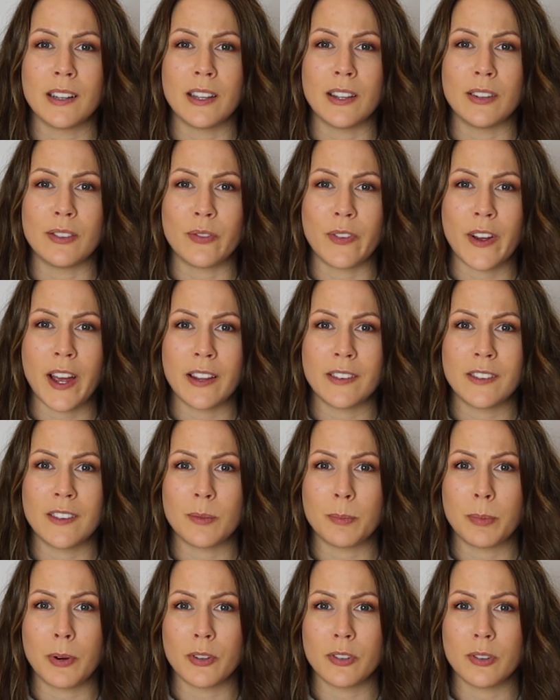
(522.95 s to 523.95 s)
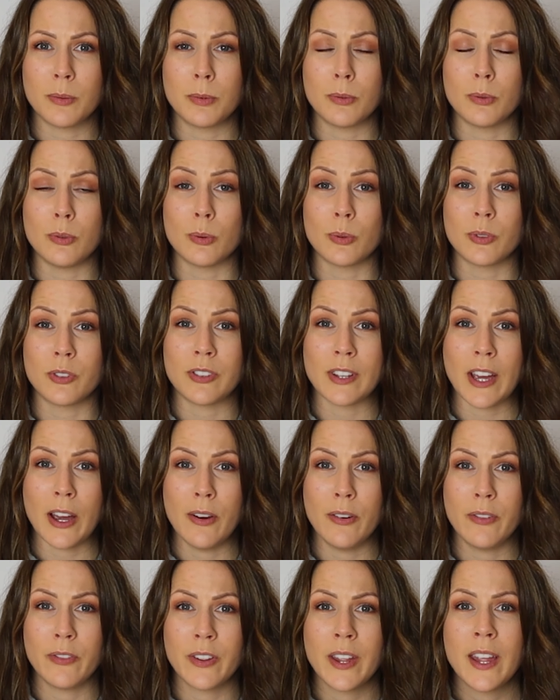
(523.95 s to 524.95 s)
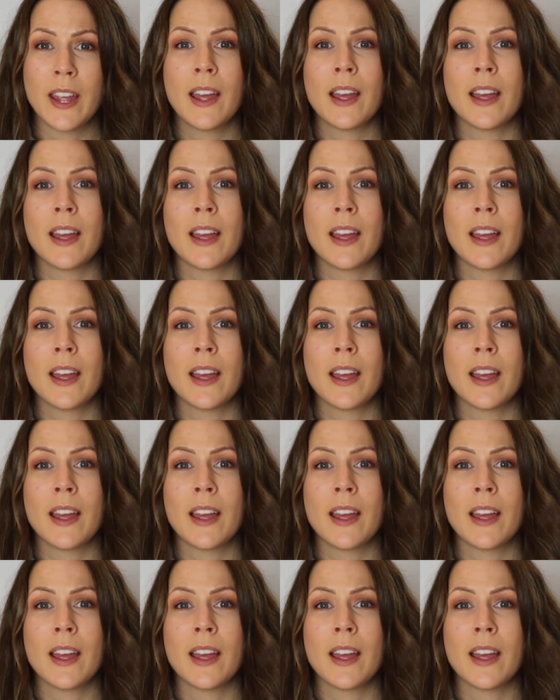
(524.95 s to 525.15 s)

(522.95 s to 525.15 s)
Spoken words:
as fast as possible yourself,